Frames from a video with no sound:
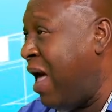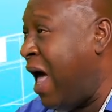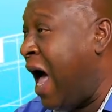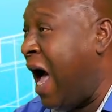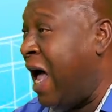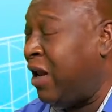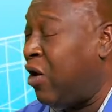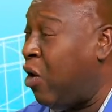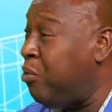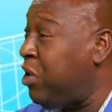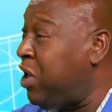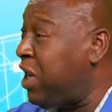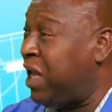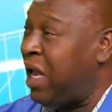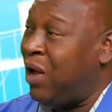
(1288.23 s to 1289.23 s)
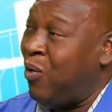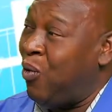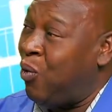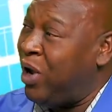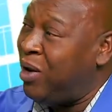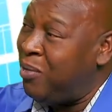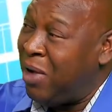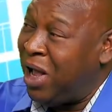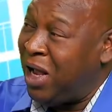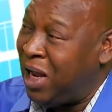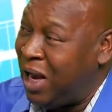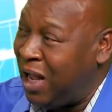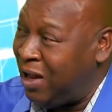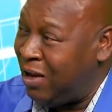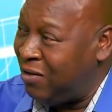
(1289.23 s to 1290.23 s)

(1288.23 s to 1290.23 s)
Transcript: and communicate with my clients